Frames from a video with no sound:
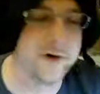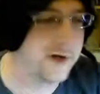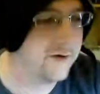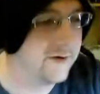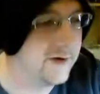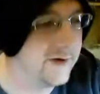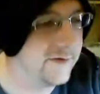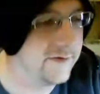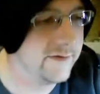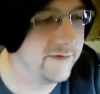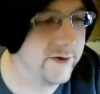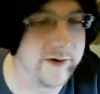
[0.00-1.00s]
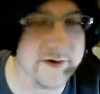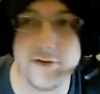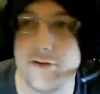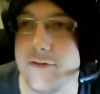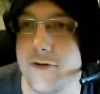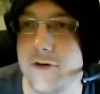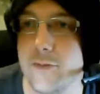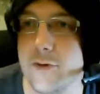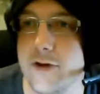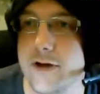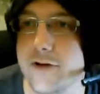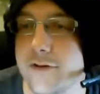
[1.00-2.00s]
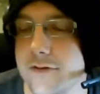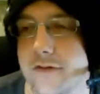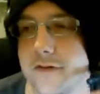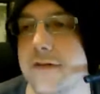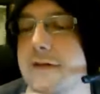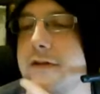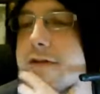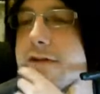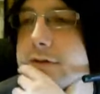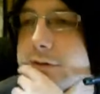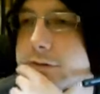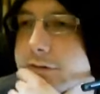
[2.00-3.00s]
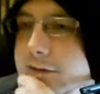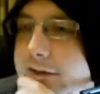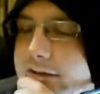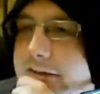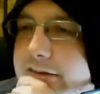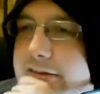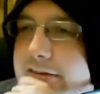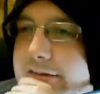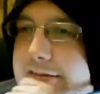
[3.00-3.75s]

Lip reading: out who it is. Let's have a look. See if I can work out who you think it is.